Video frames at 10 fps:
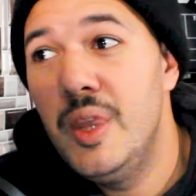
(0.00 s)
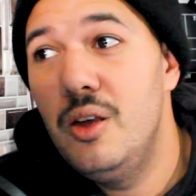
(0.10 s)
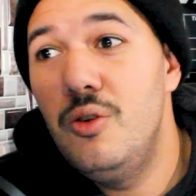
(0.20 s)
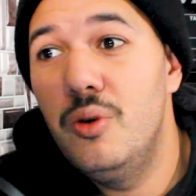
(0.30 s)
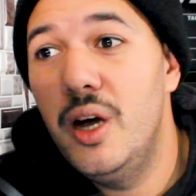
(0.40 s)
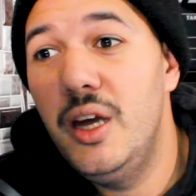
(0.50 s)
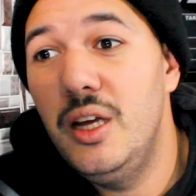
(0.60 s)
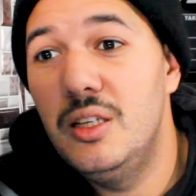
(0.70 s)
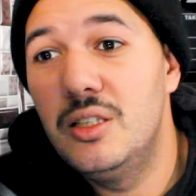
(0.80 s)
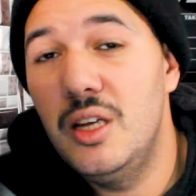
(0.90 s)
you
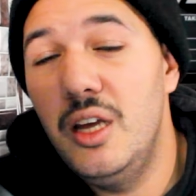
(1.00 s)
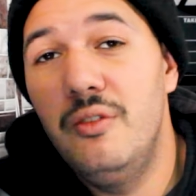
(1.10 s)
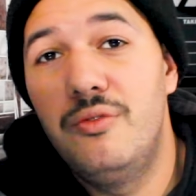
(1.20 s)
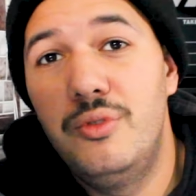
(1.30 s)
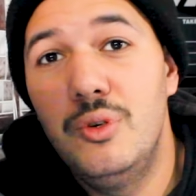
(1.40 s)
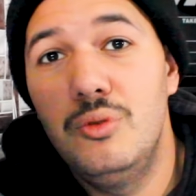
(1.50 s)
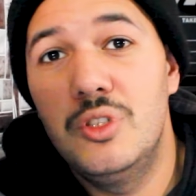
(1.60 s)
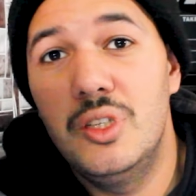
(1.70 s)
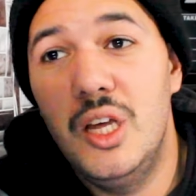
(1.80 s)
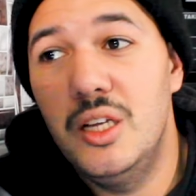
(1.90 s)
ate a fruit
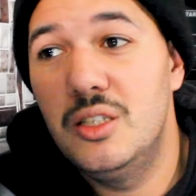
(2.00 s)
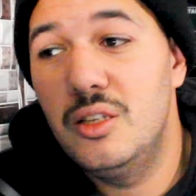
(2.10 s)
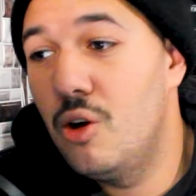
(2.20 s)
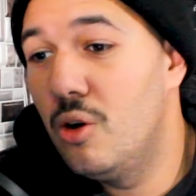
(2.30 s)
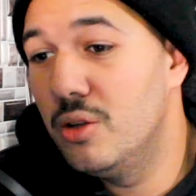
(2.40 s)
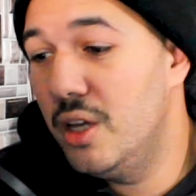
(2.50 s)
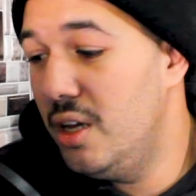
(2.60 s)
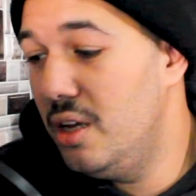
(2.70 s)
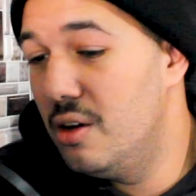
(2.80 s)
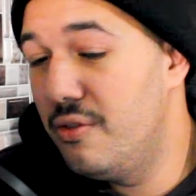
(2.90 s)
that's called
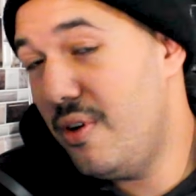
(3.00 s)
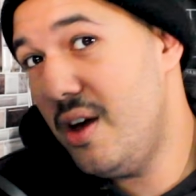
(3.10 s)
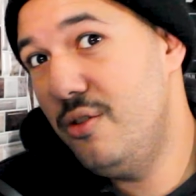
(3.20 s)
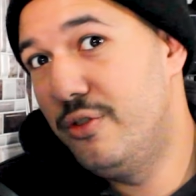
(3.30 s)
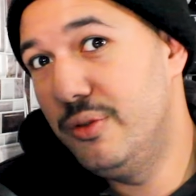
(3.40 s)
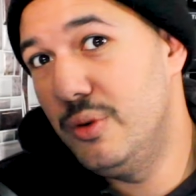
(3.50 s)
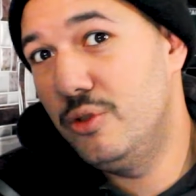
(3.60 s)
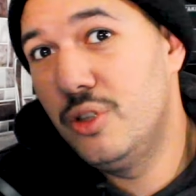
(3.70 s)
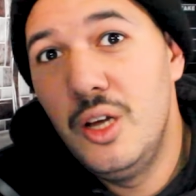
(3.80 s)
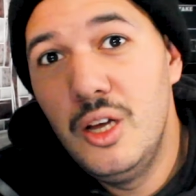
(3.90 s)
a fire fruit.